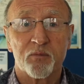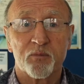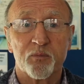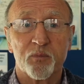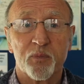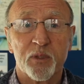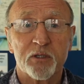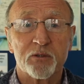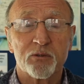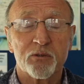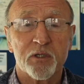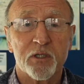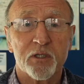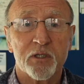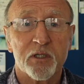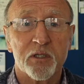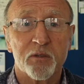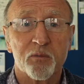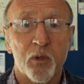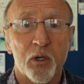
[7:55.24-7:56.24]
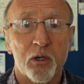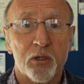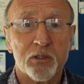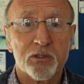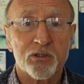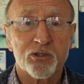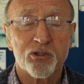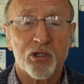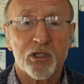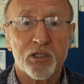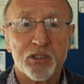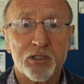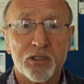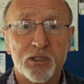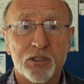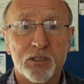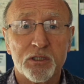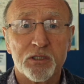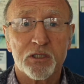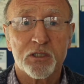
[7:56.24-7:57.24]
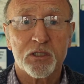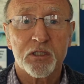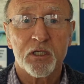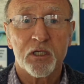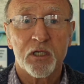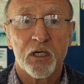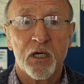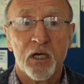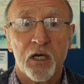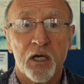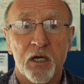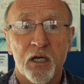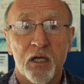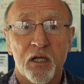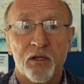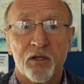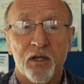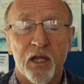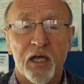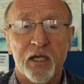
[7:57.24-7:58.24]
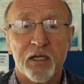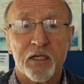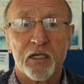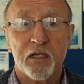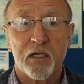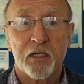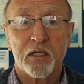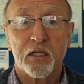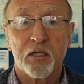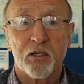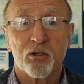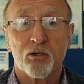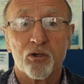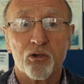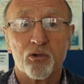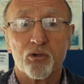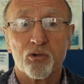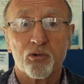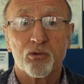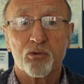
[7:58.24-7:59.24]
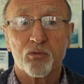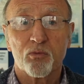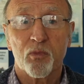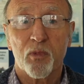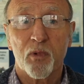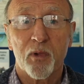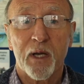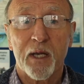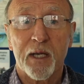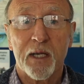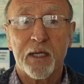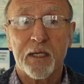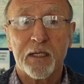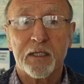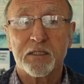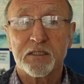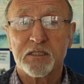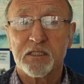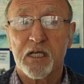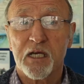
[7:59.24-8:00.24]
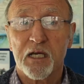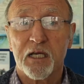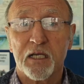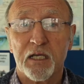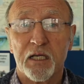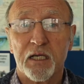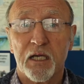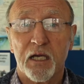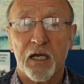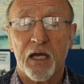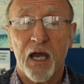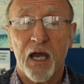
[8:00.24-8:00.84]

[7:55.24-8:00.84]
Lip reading: building the box structures, then a lagoon may take